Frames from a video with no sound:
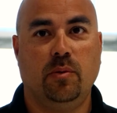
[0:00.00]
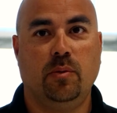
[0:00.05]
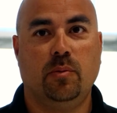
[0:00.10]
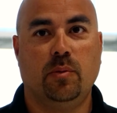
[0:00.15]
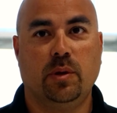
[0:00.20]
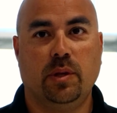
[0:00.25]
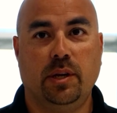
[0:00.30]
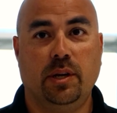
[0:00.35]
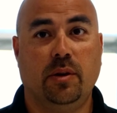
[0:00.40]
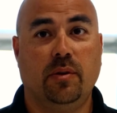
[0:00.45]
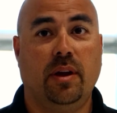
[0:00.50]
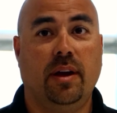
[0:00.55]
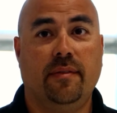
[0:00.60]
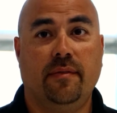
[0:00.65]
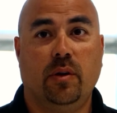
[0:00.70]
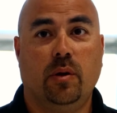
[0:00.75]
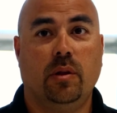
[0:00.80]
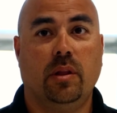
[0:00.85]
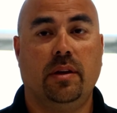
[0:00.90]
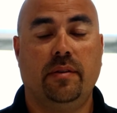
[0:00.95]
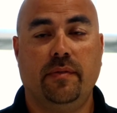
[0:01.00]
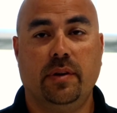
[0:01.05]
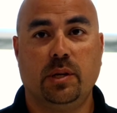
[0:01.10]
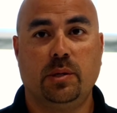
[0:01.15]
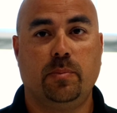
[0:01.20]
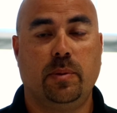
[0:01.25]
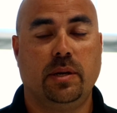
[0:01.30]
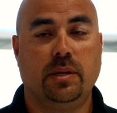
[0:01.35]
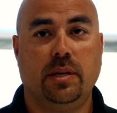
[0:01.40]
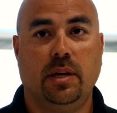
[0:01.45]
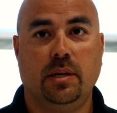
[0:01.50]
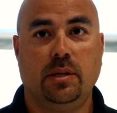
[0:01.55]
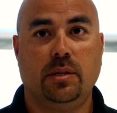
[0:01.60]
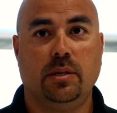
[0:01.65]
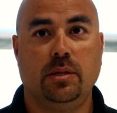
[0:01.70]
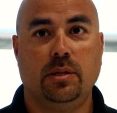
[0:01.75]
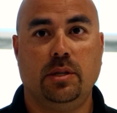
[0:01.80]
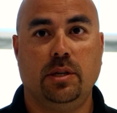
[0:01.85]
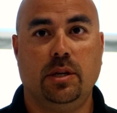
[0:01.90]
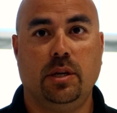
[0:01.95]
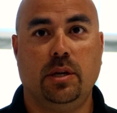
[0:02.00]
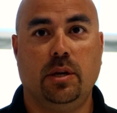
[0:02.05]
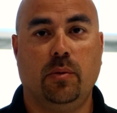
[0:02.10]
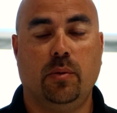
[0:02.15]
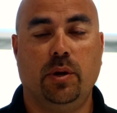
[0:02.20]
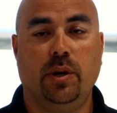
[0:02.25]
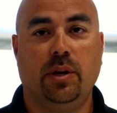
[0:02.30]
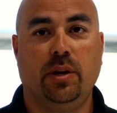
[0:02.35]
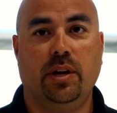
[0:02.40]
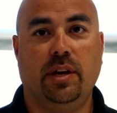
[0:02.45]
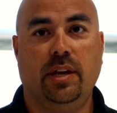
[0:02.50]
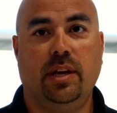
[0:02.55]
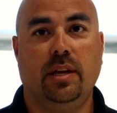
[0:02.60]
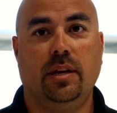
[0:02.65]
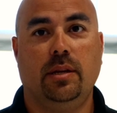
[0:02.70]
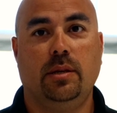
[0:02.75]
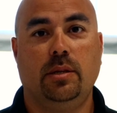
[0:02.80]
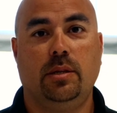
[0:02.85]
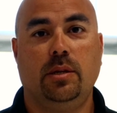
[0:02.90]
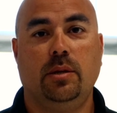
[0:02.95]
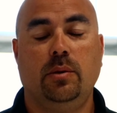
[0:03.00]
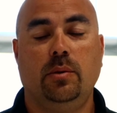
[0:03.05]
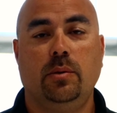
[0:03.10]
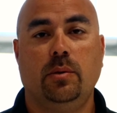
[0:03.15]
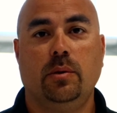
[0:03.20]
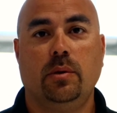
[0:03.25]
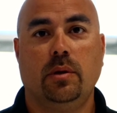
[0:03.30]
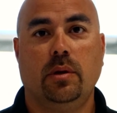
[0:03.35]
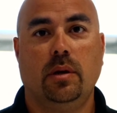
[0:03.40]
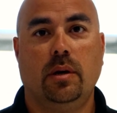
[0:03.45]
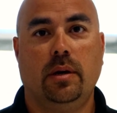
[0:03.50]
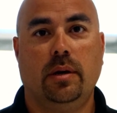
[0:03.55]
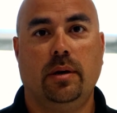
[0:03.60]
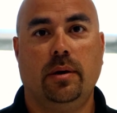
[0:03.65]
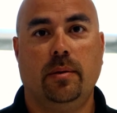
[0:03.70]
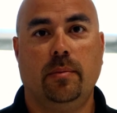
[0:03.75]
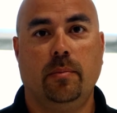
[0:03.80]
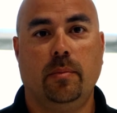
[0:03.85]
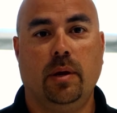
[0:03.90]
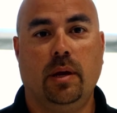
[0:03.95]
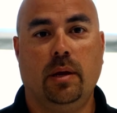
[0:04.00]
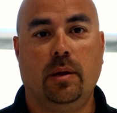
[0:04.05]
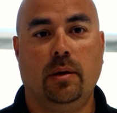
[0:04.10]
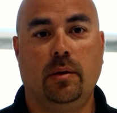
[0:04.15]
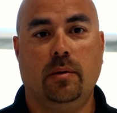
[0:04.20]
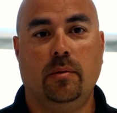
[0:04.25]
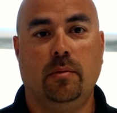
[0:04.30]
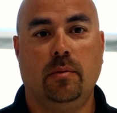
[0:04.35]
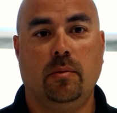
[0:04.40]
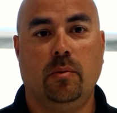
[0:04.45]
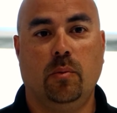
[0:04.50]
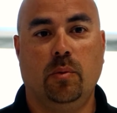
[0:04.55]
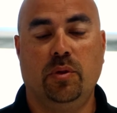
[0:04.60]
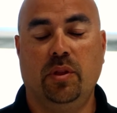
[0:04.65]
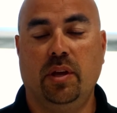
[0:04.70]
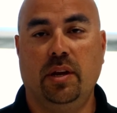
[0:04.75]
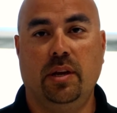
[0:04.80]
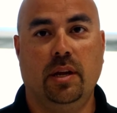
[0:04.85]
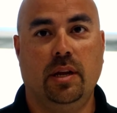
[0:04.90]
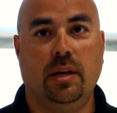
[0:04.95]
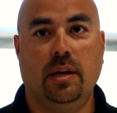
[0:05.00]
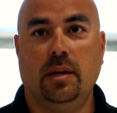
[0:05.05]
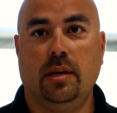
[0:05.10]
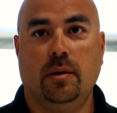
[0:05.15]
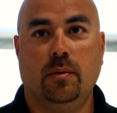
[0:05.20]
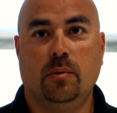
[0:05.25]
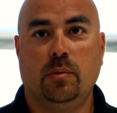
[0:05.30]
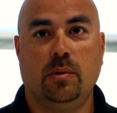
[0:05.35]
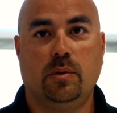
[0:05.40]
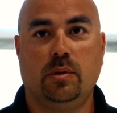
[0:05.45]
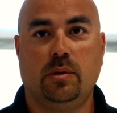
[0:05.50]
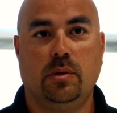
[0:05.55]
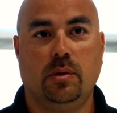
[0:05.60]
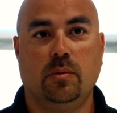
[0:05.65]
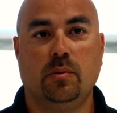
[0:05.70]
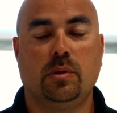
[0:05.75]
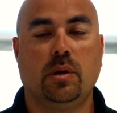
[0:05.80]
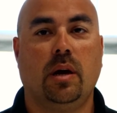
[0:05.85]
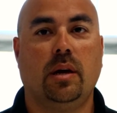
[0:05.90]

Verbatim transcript: you really don't have a whole lot of expectations. You don't know what you're going to get into. Um, and when they did it, it was, it was